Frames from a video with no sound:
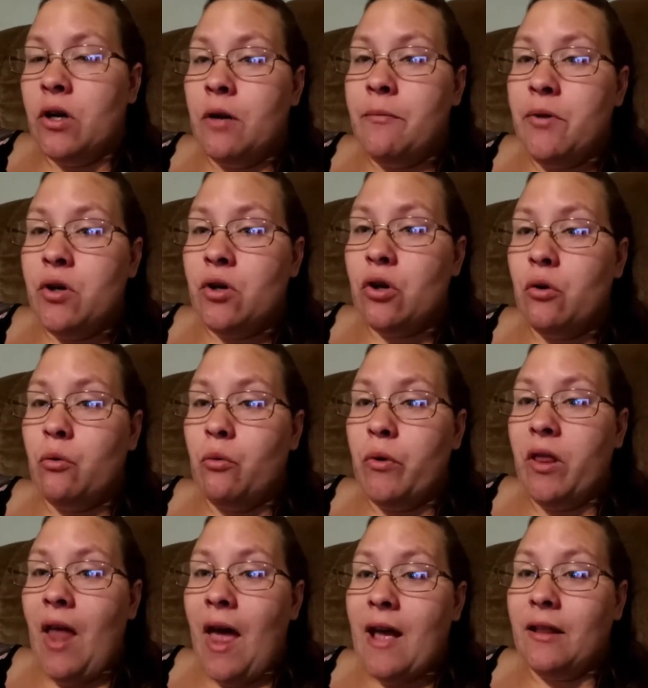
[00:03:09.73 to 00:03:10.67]
computer
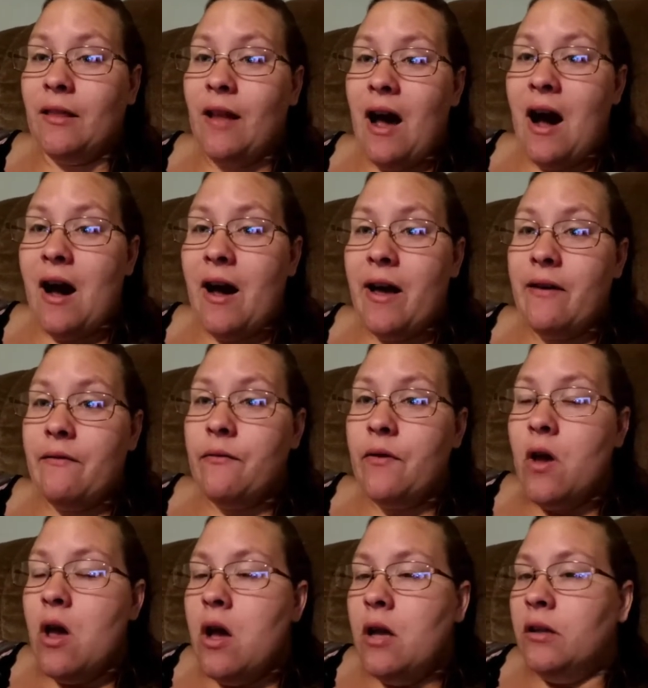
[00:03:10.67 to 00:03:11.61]
with like live,
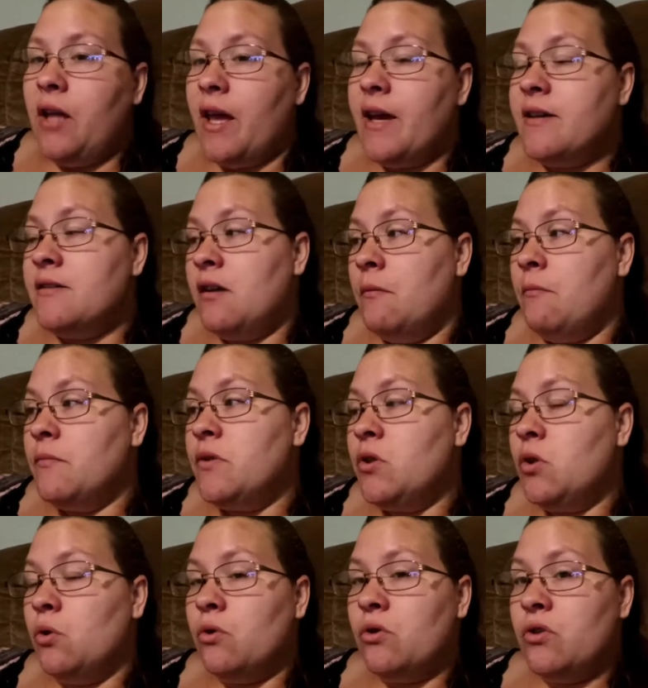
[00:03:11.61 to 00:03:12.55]
like some
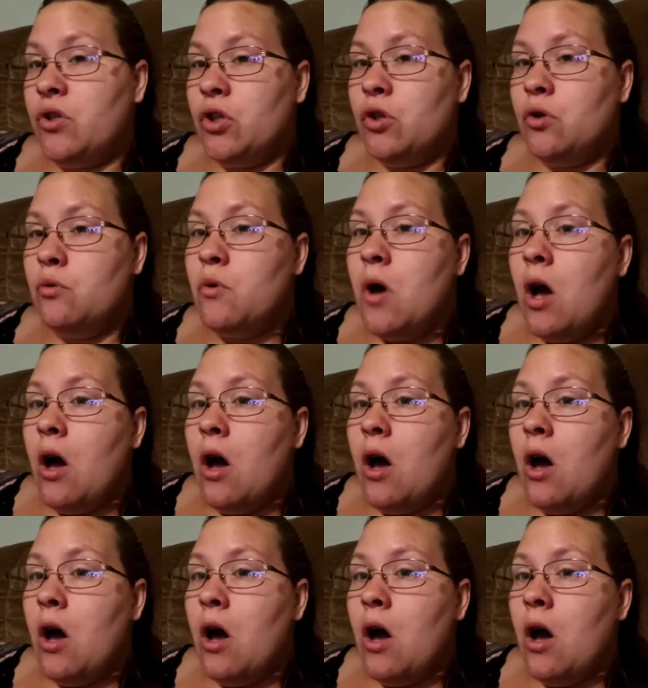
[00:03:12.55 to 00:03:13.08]
schools do.